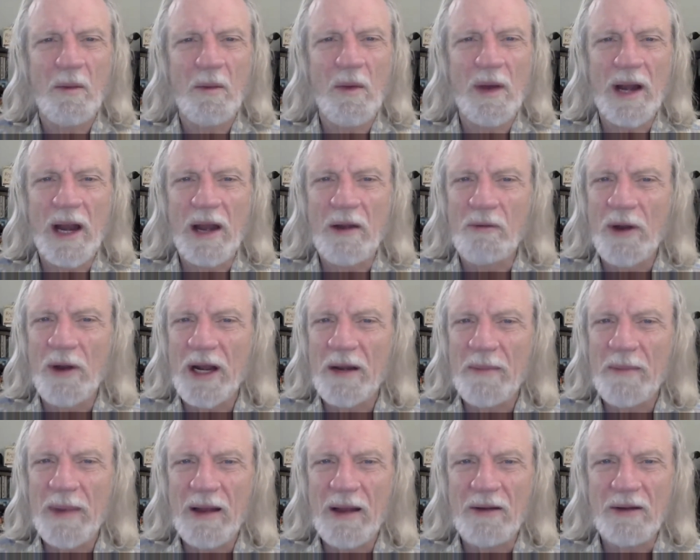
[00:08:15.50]
what I read
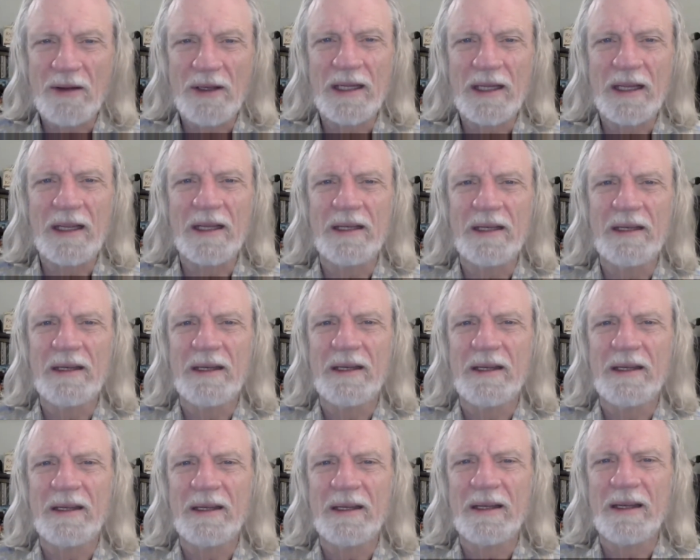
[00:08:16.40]
about Lincoln
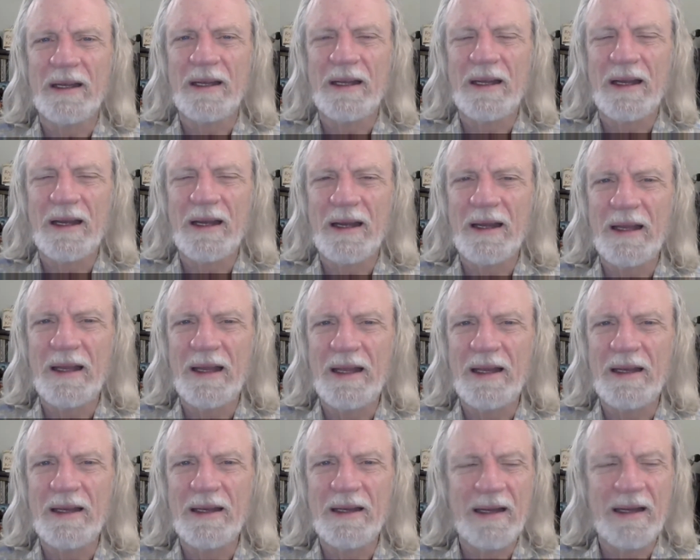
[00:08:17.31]

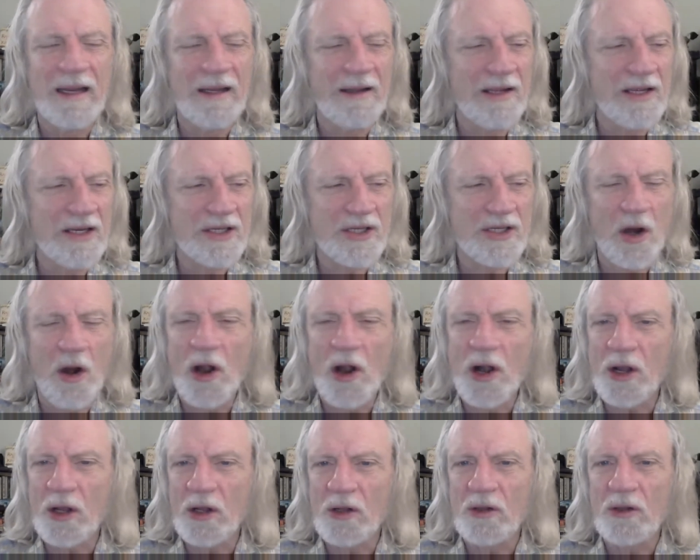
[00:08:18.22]
in in this
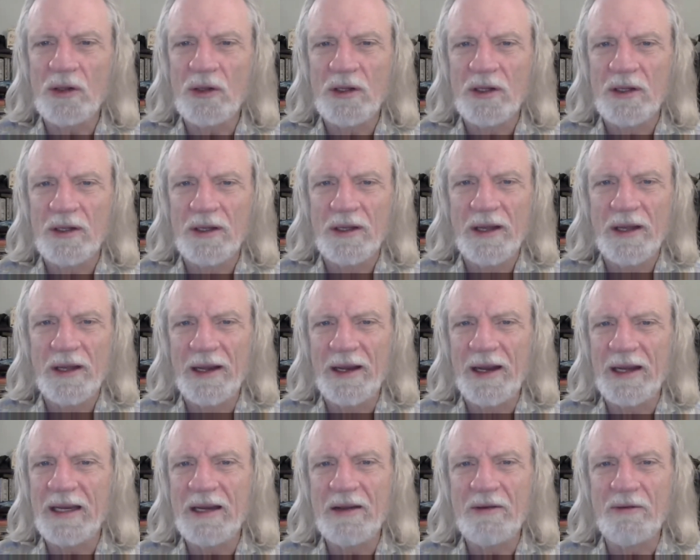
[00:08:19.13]
article,
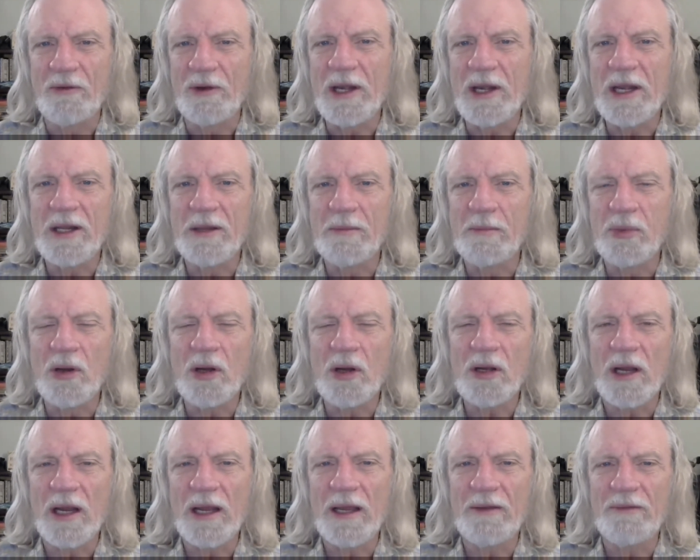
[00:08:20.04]
and I didn't read the
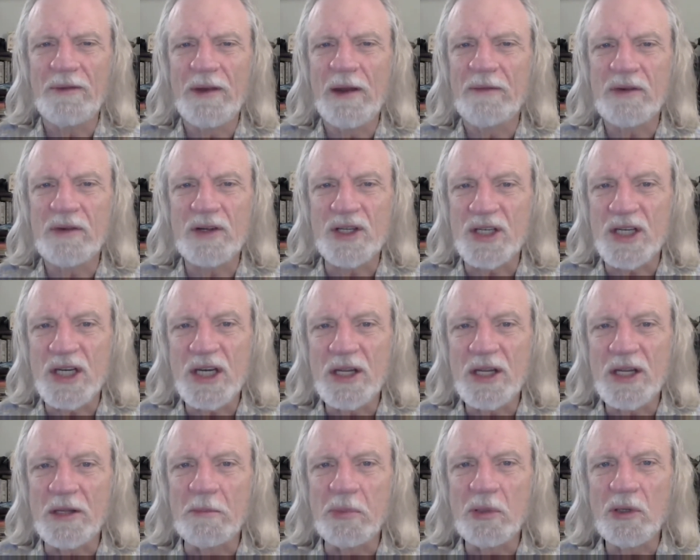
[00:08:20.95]
book. I never
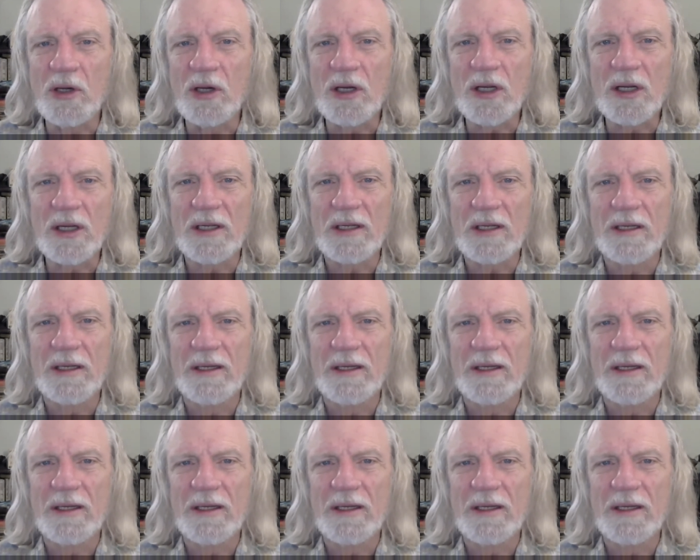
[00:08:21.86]
seen the book,